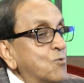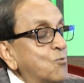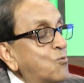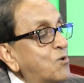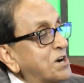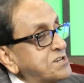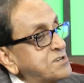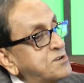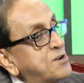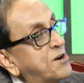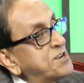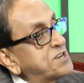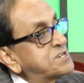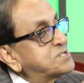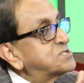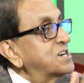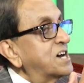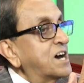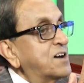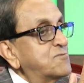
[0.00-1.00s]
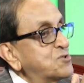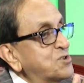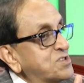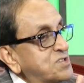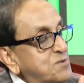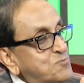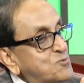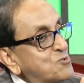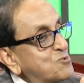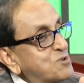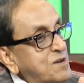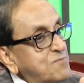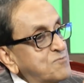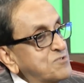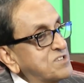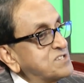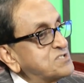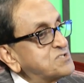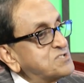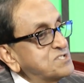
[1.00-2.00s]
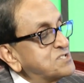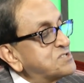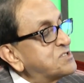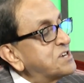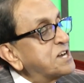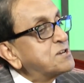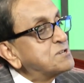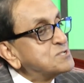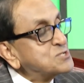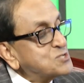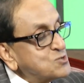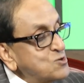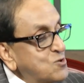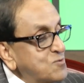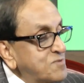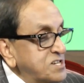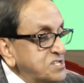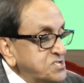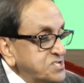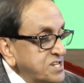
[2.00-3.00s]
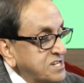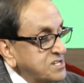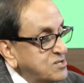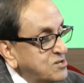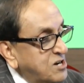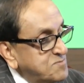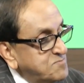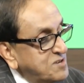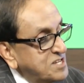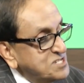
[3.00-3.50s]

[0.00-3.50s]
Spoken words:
What an honor to have you in the program with us, sir. Thank you so much, and God